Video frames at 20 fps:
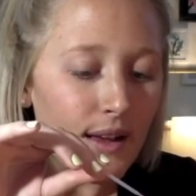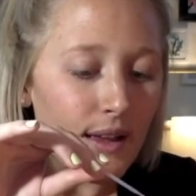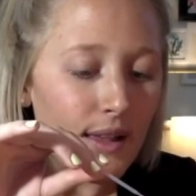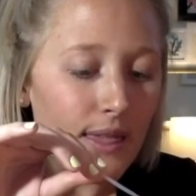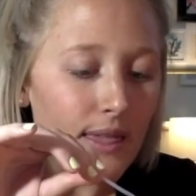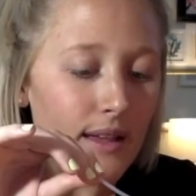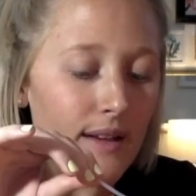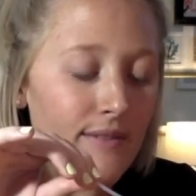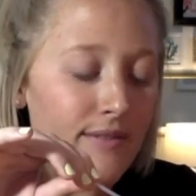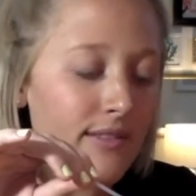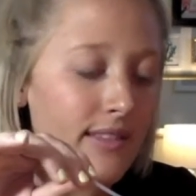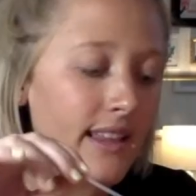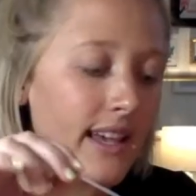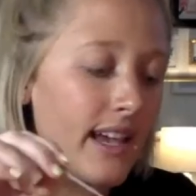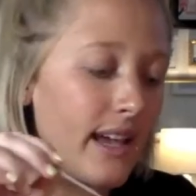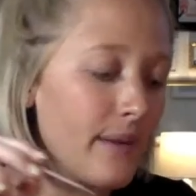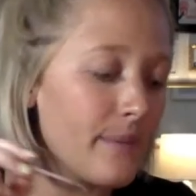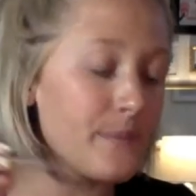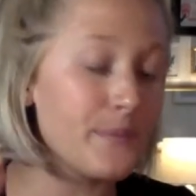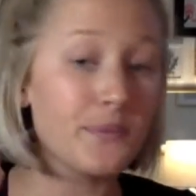
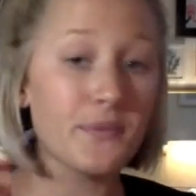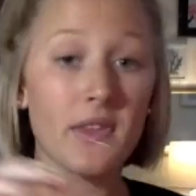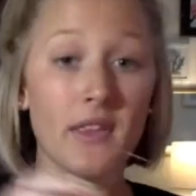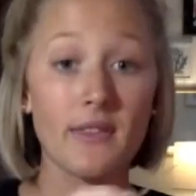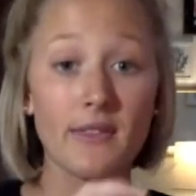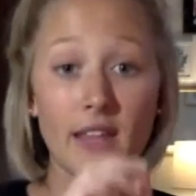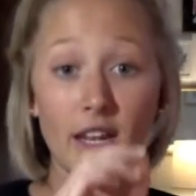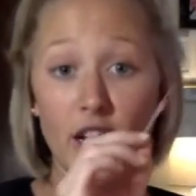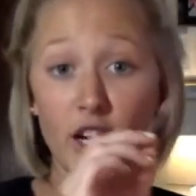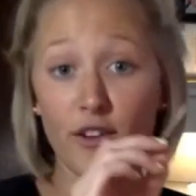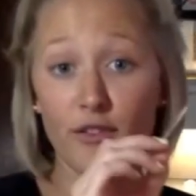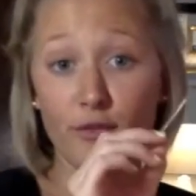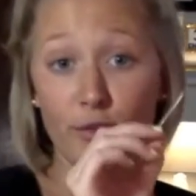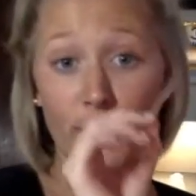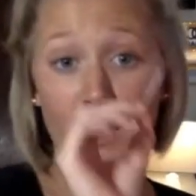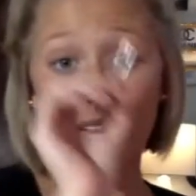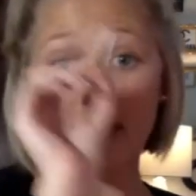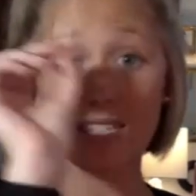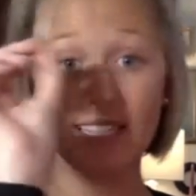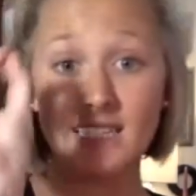Lovely. Then you're free to